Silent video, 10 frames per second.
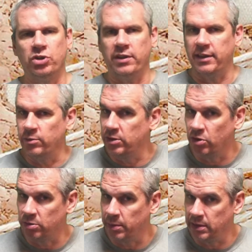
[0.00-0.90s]
The thing we
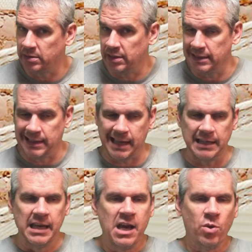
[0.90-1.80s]
talked about yesterday
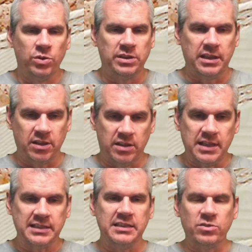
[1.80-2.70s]
again was that
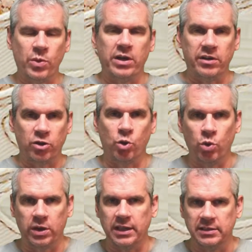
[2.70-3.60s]
this is where the
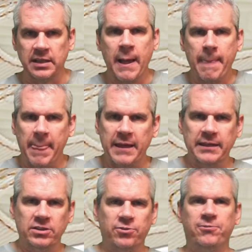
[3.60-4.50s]
cork is in
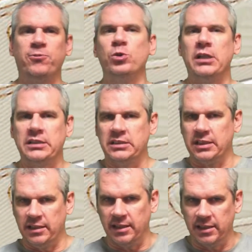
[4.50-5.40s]
its fullest
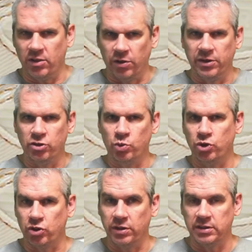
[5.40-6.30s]
on the
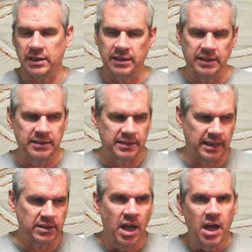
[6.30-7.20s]
swoosh on the side of these guys.